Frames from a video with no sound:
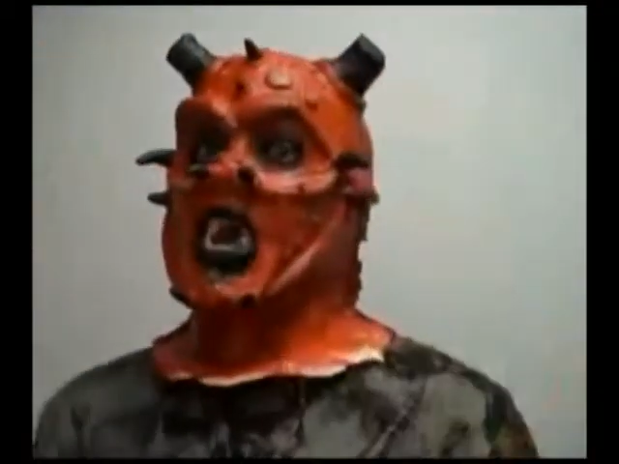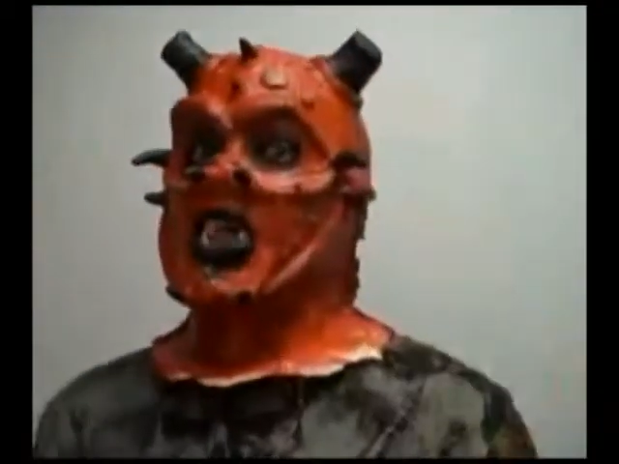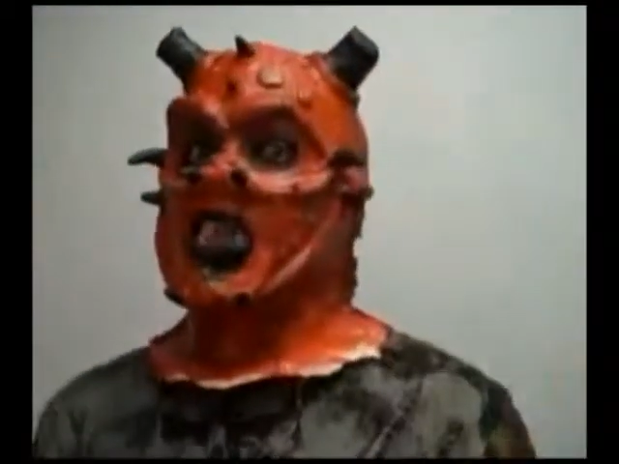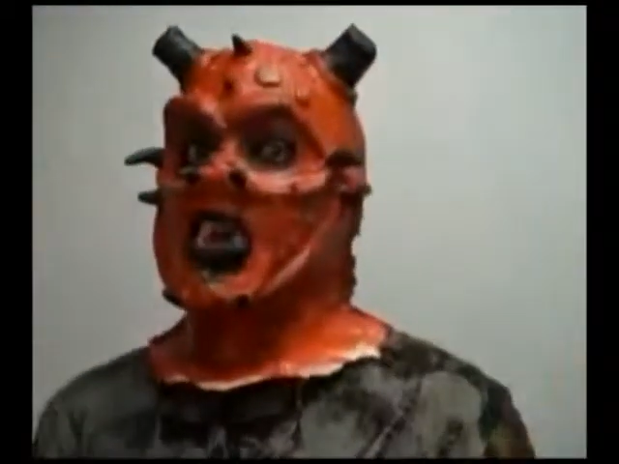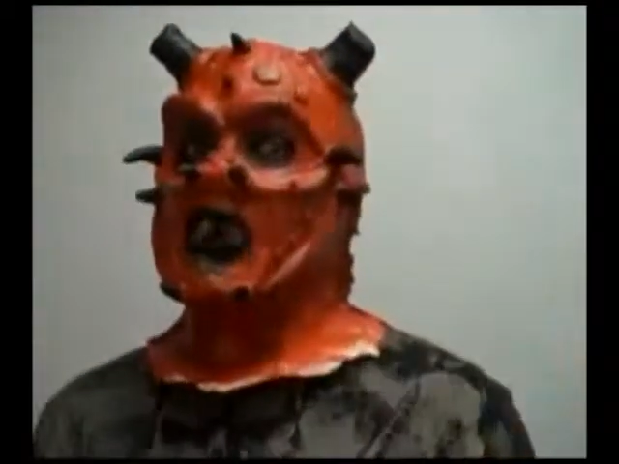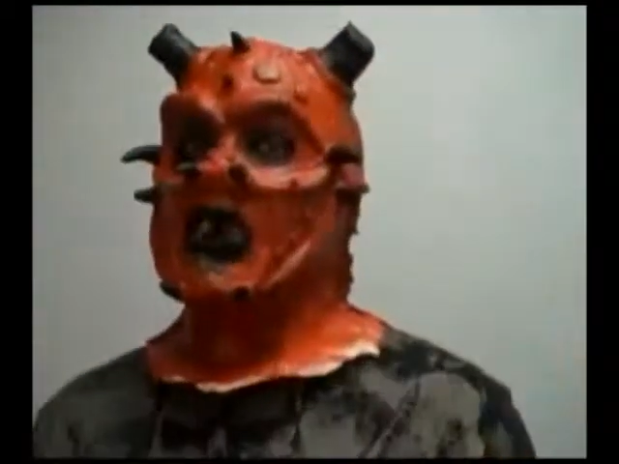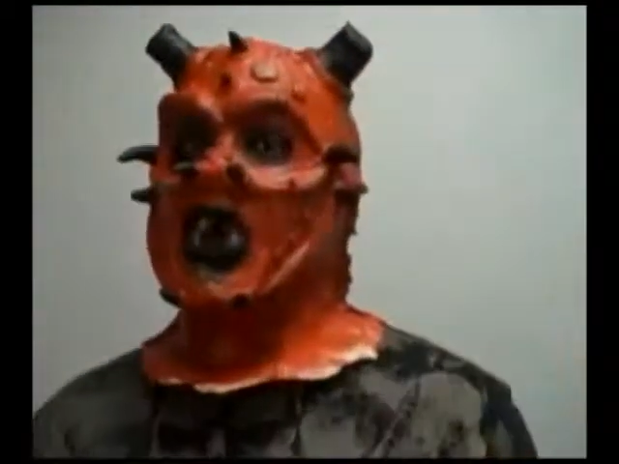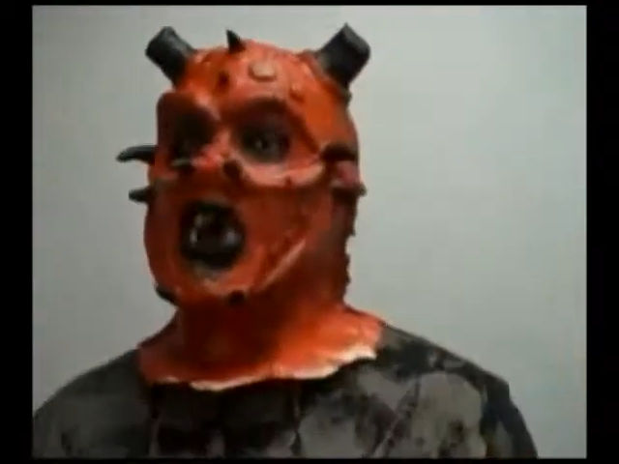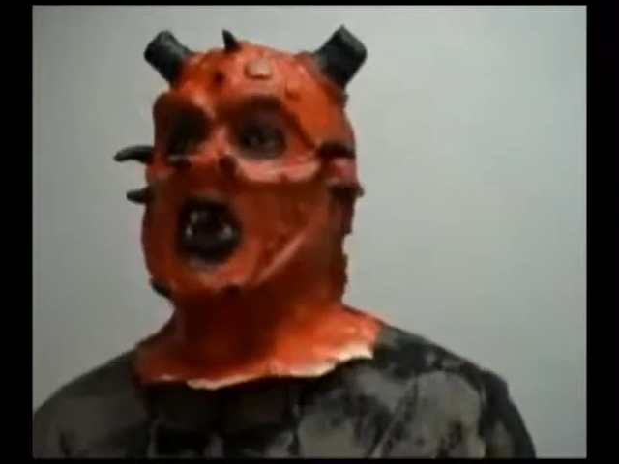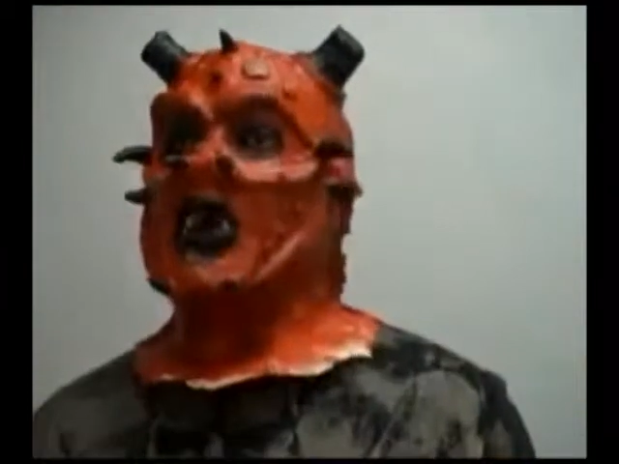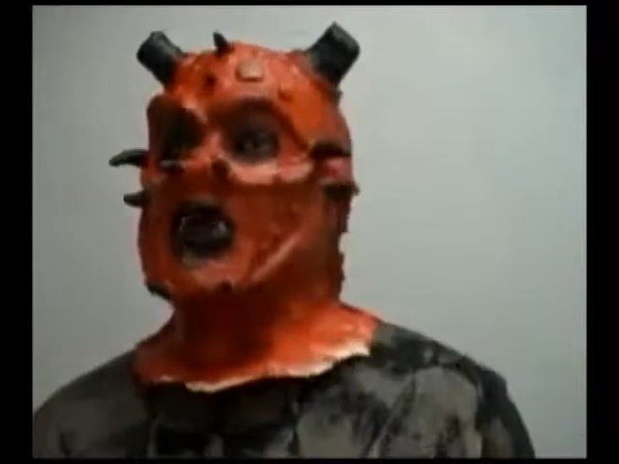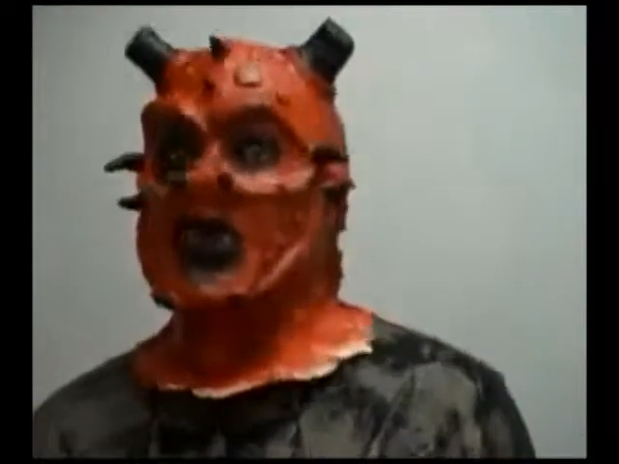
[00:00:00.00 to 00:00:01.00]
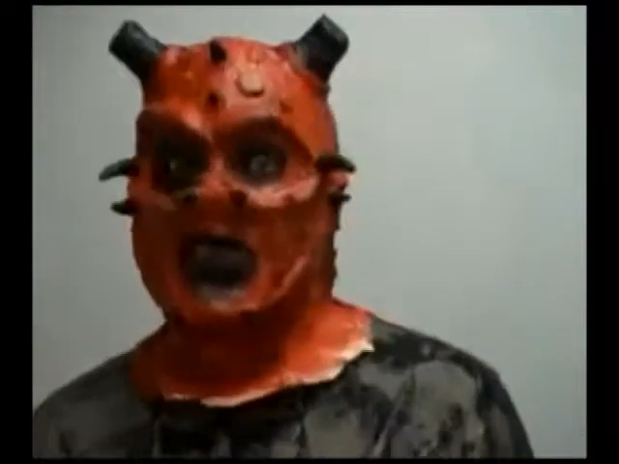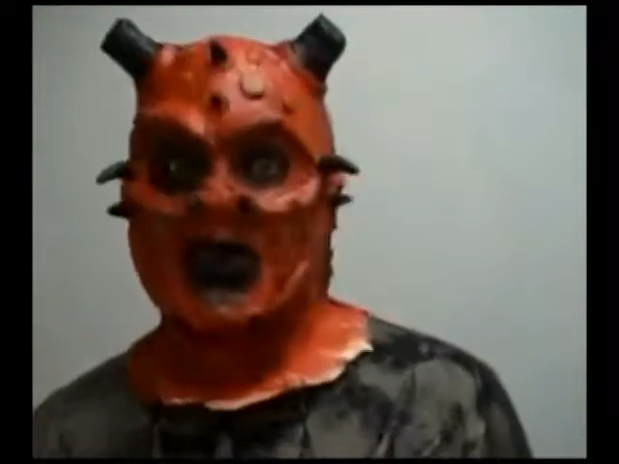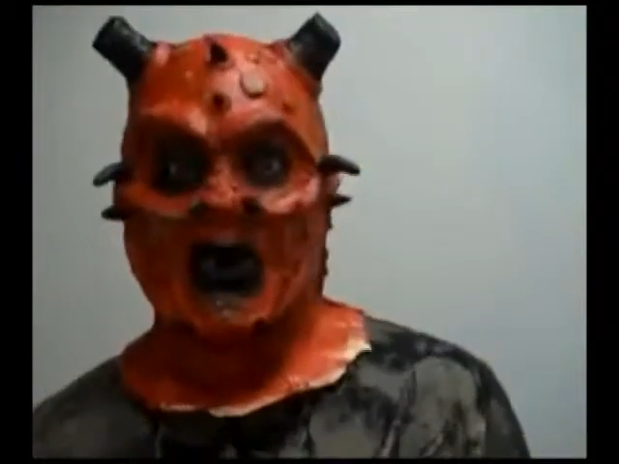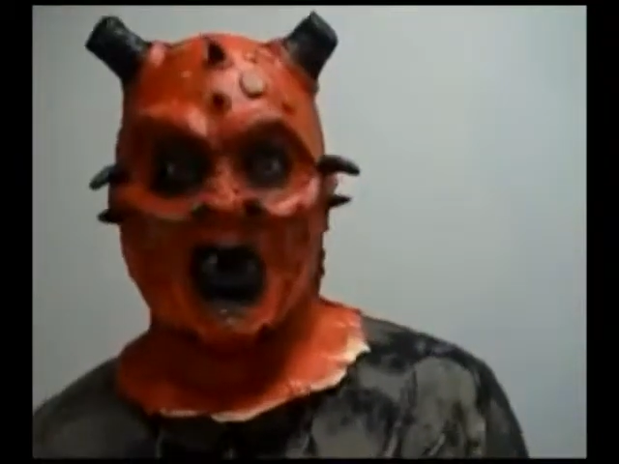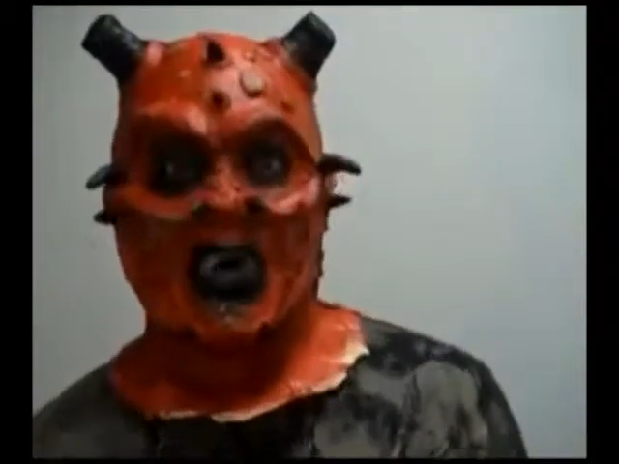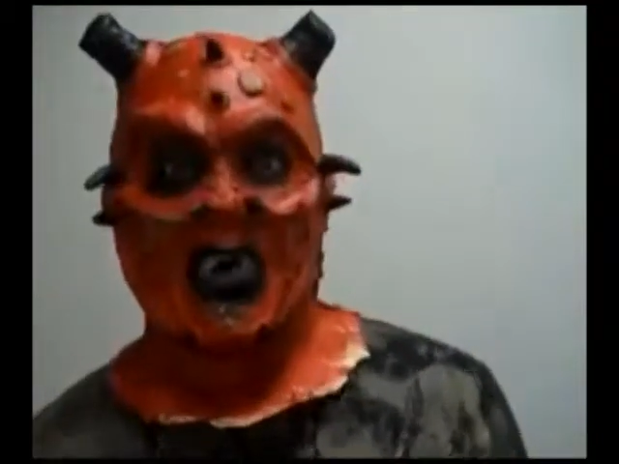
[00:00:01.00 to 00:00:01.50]
And there you have the
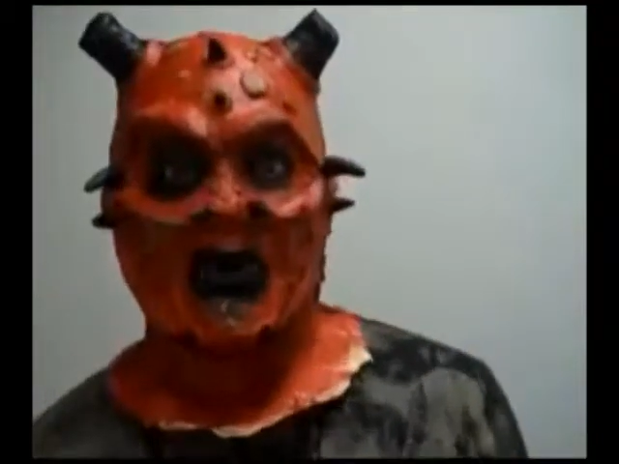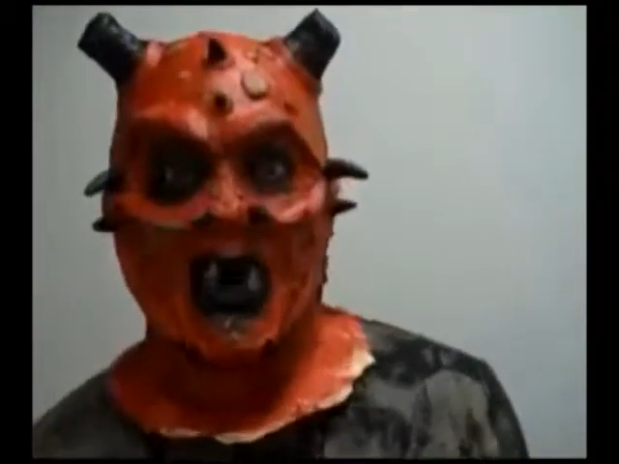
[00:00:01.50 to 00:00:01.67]
Walkie